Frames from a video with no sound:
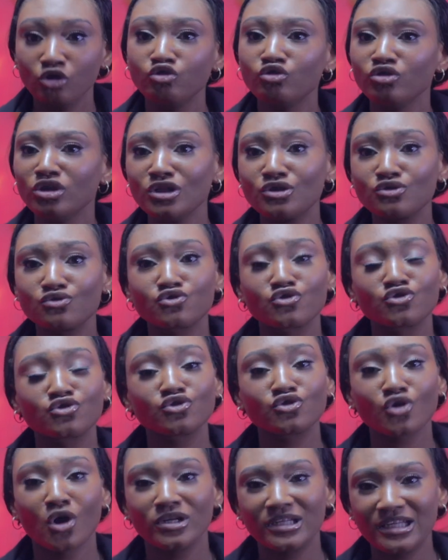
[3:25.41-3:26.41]
You need to
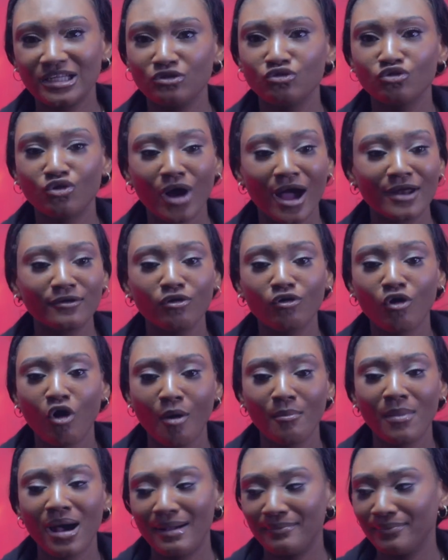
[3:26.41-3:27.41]
study. You cannot
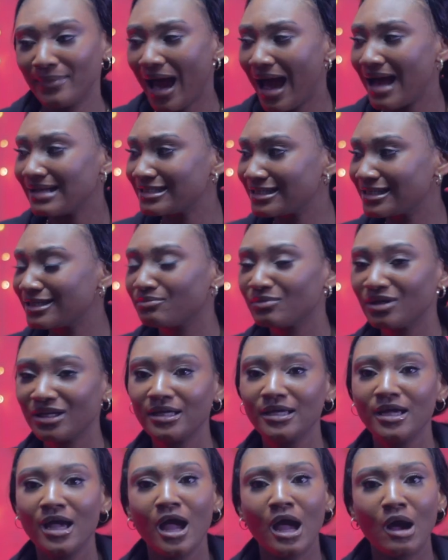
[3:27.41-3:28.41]
come and ask
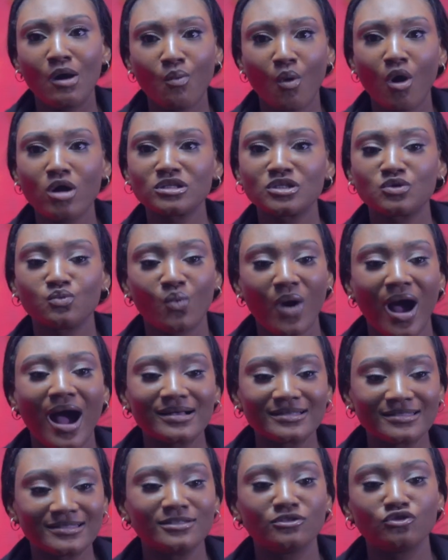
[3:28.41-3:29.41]
me, what
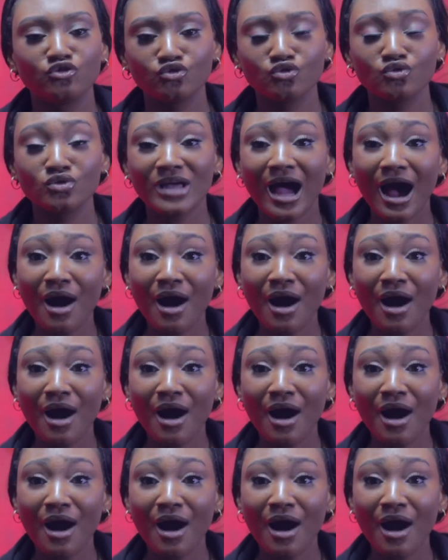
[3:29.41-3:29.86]
wax did you use?